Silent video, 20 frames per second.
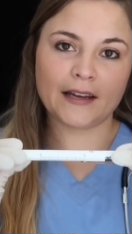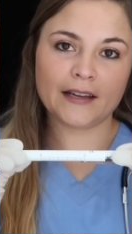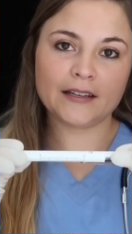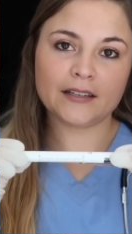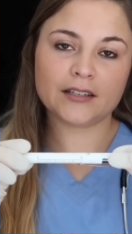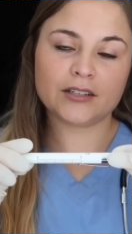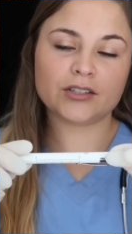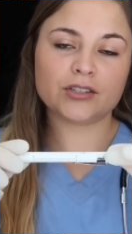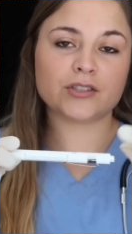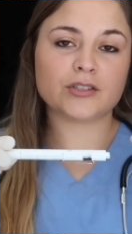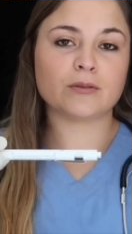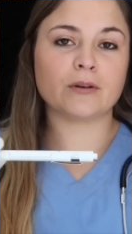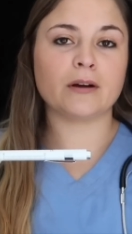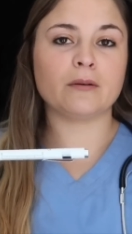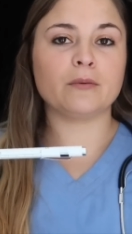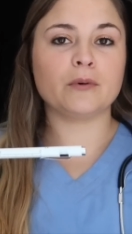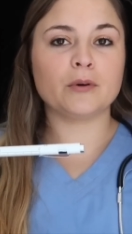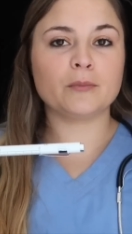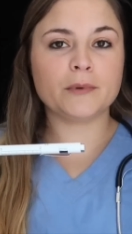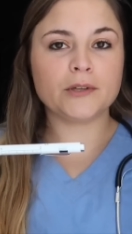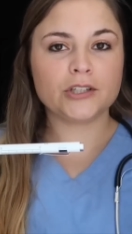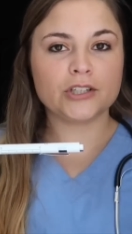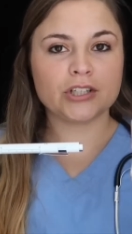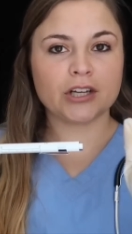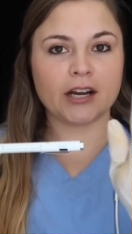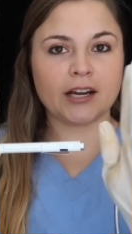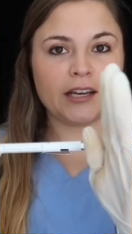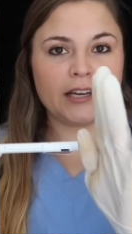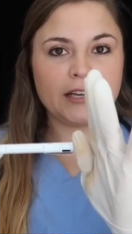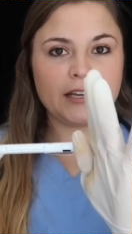light, so I will be
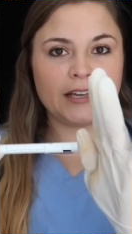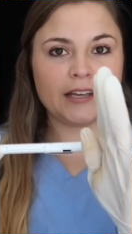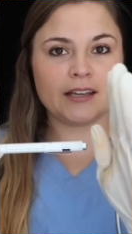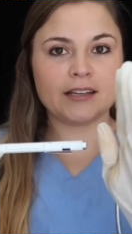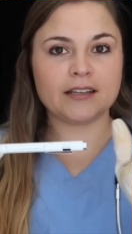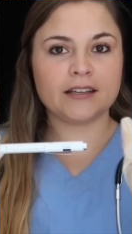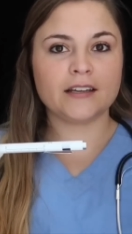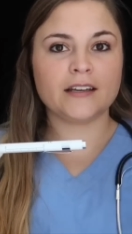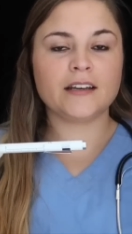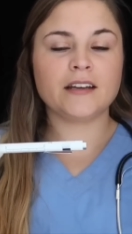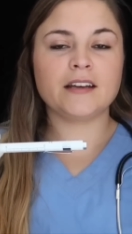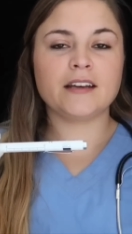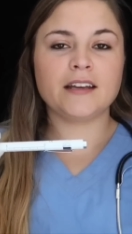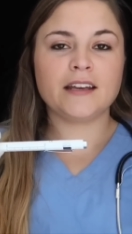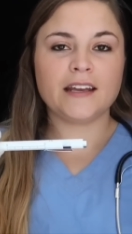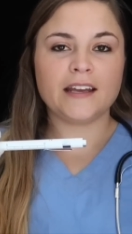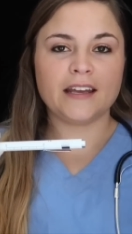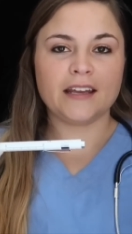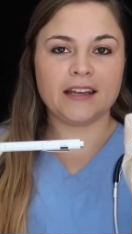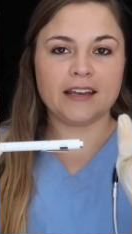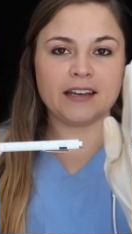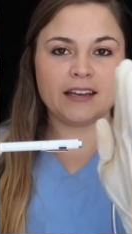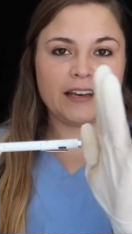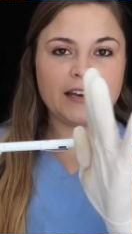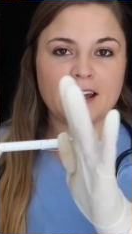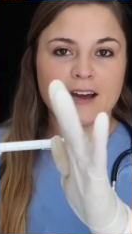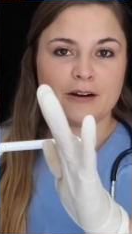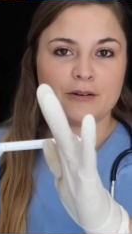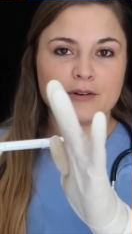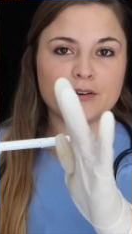shining it in
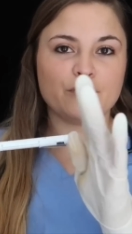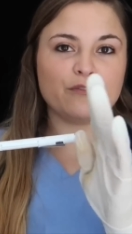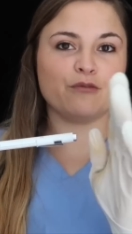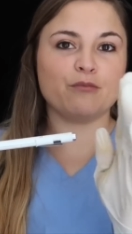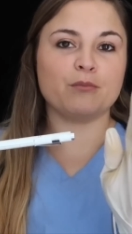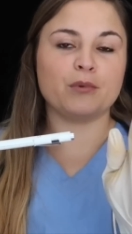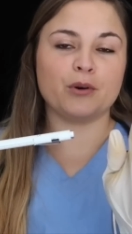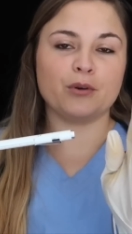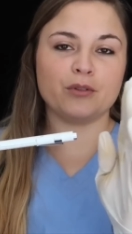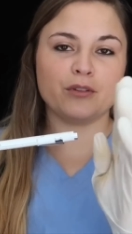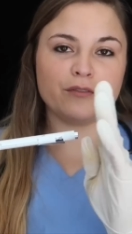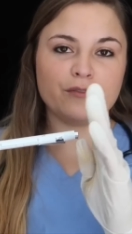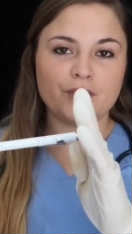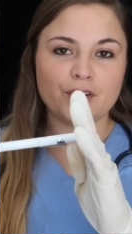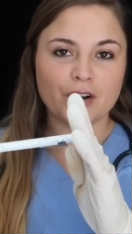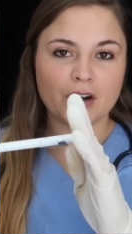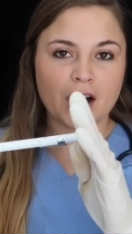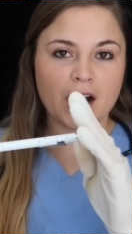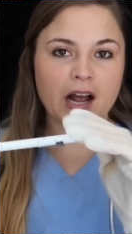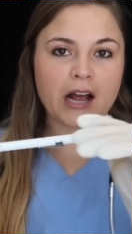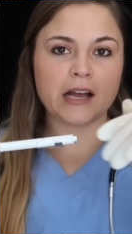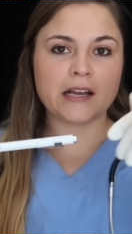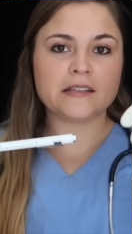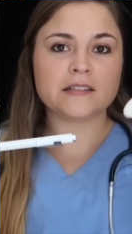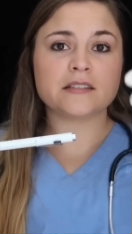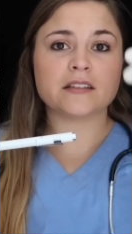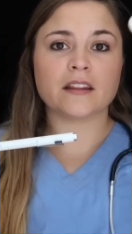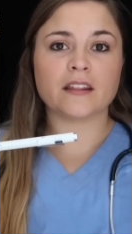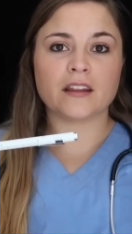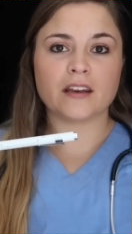and out of both of your
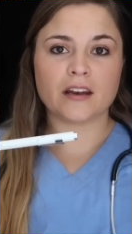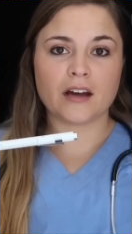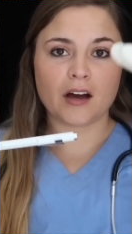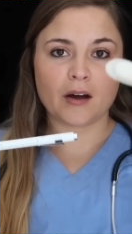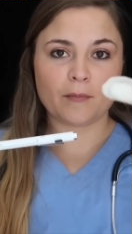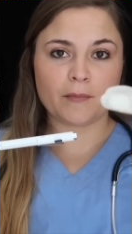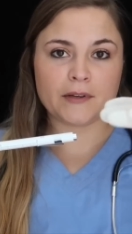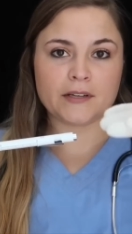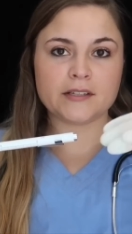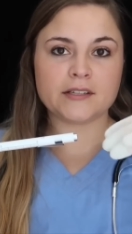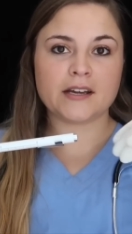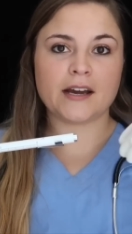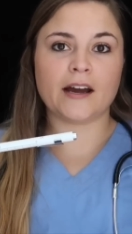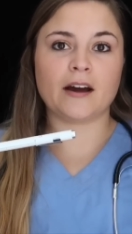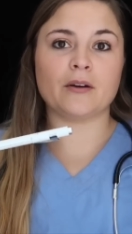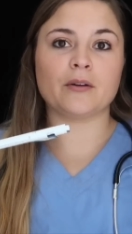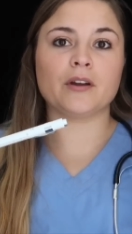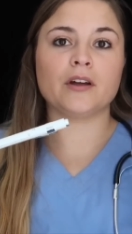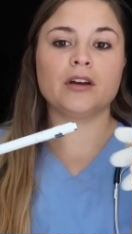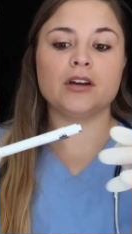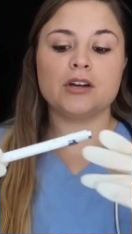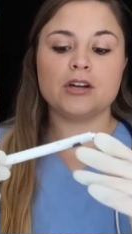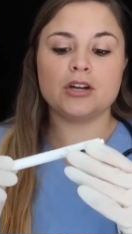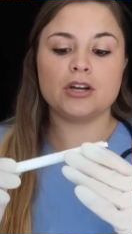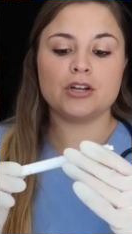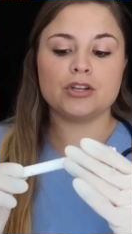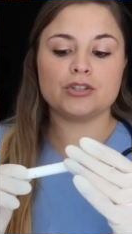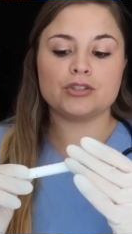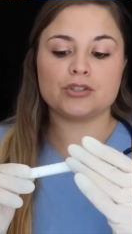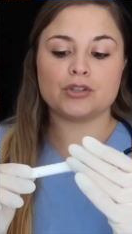eyes and then up and down.
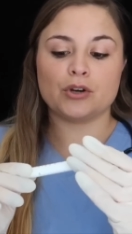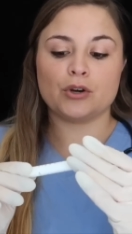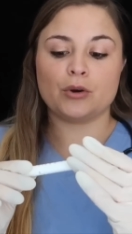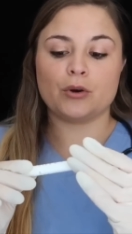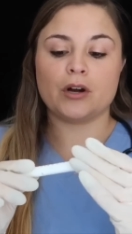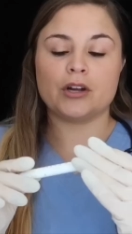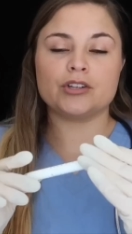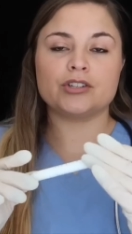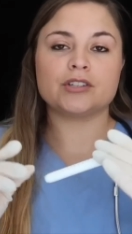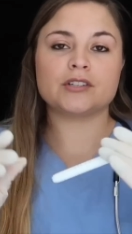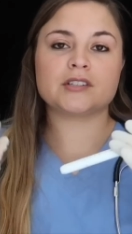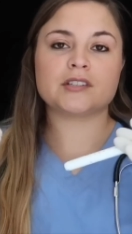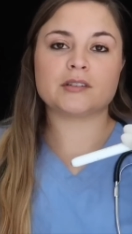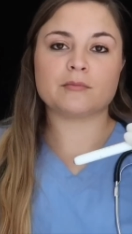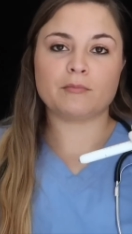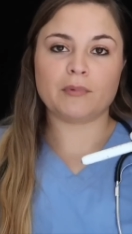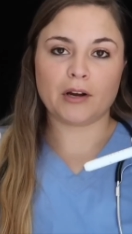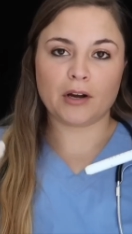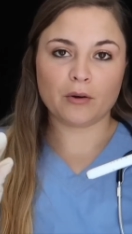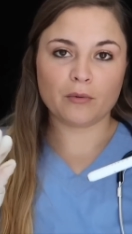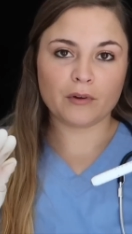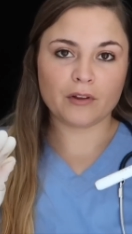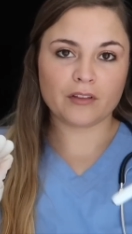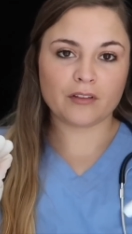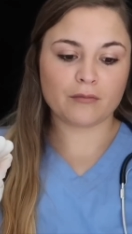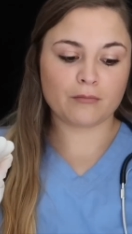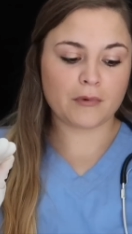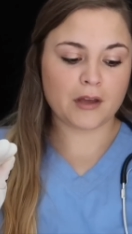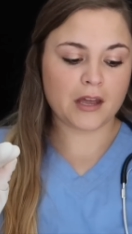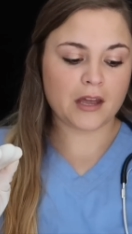So just bear
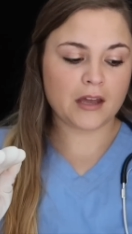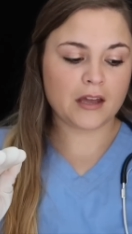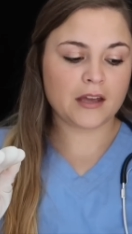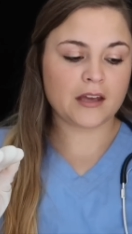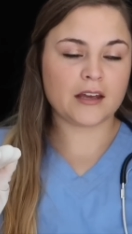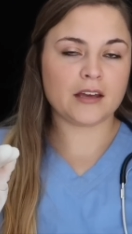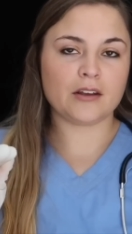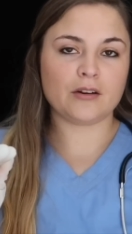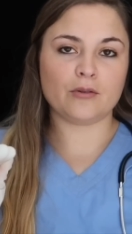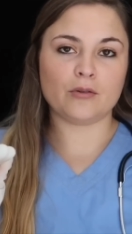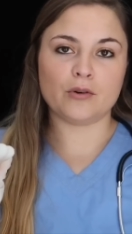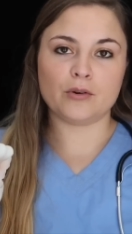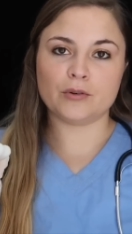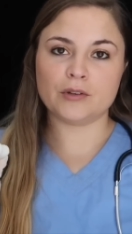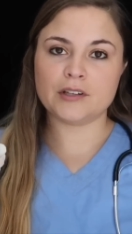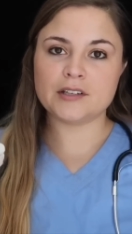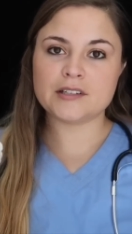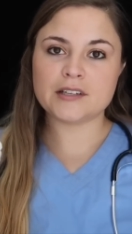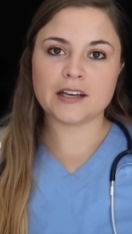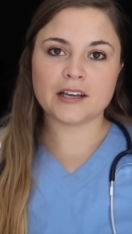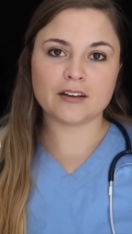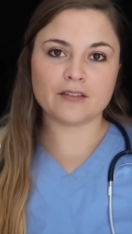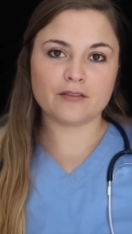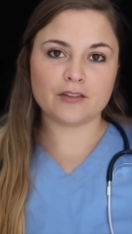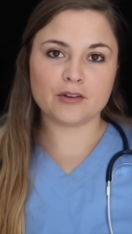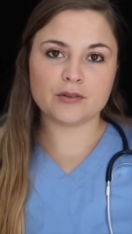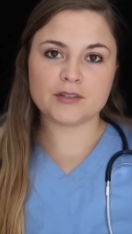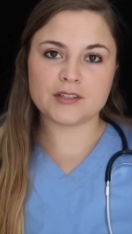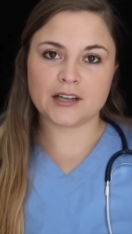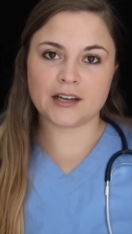with me, it'll only take a
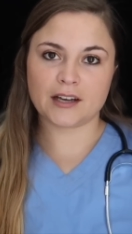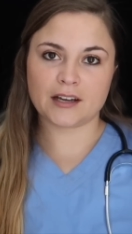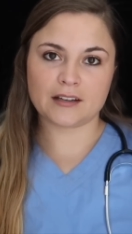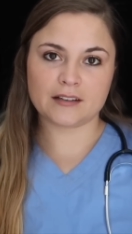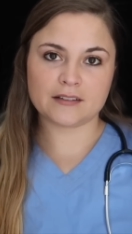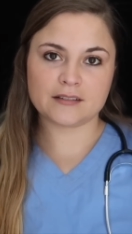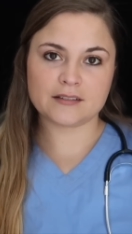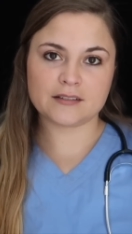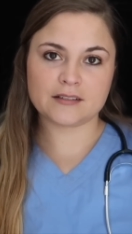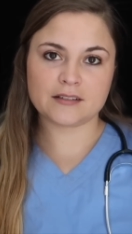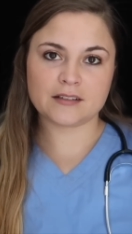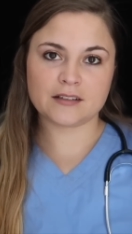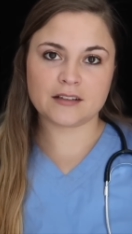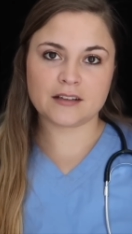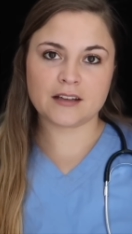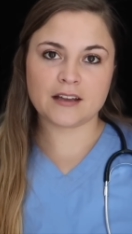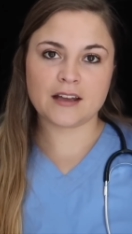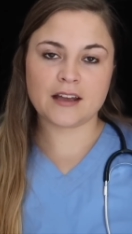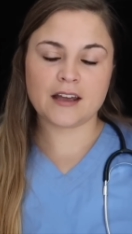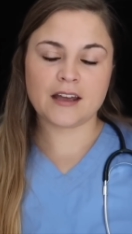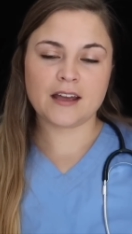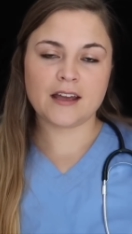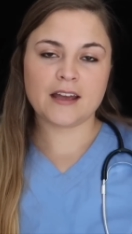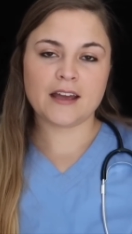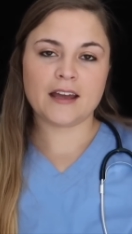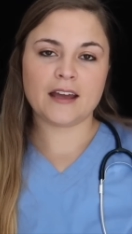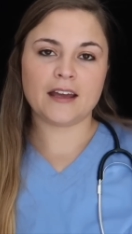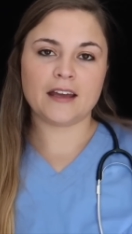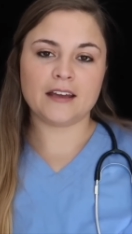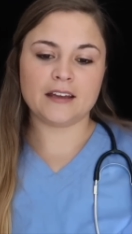few seconds,
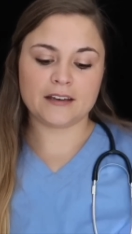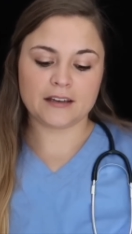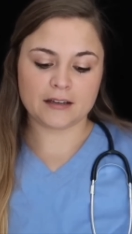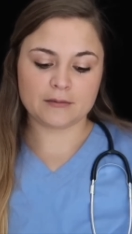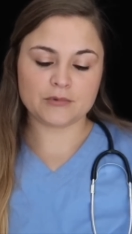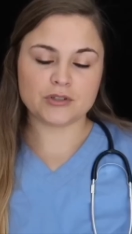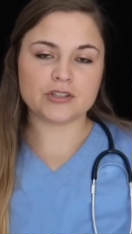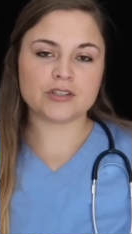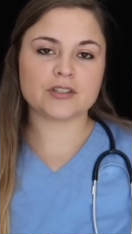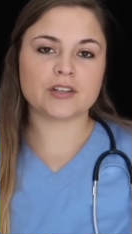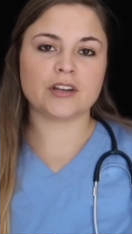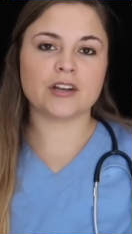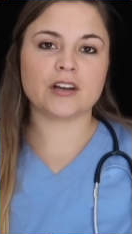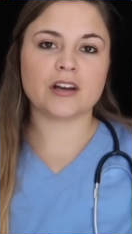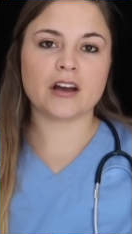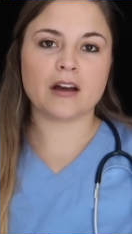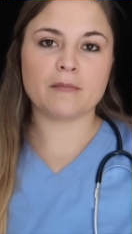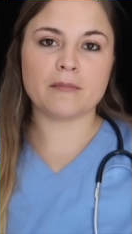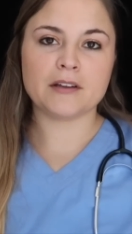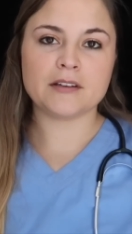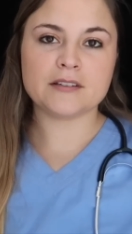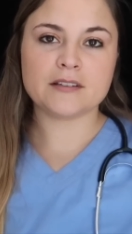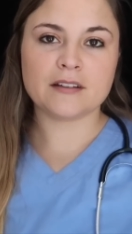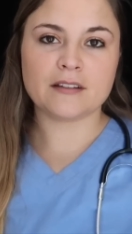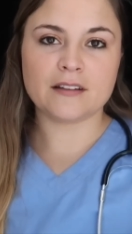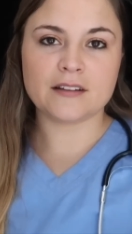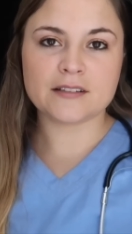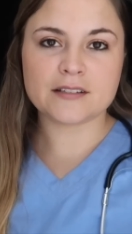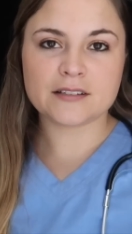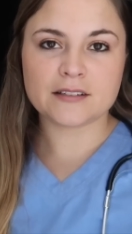and I'm just going to come into
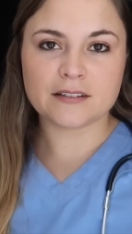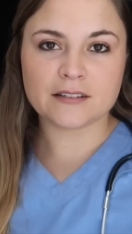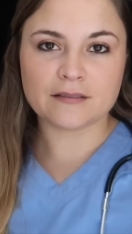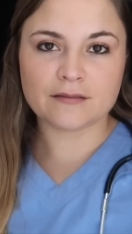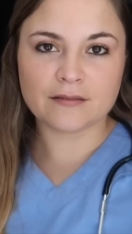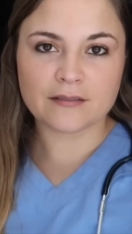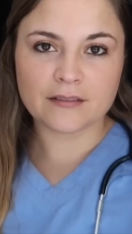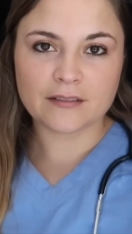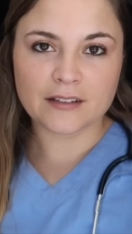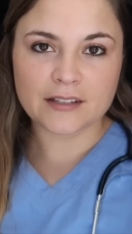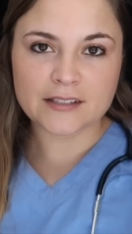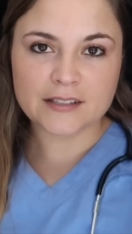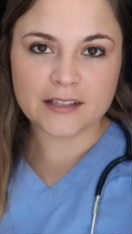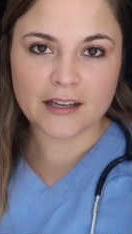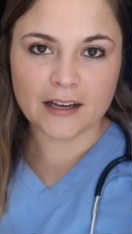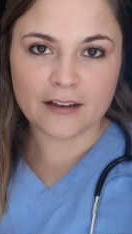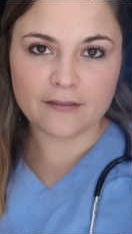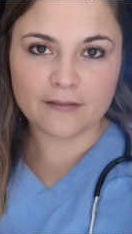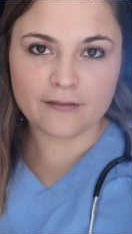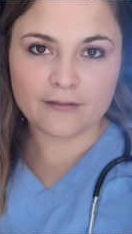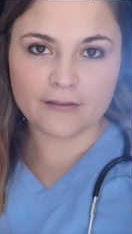this eye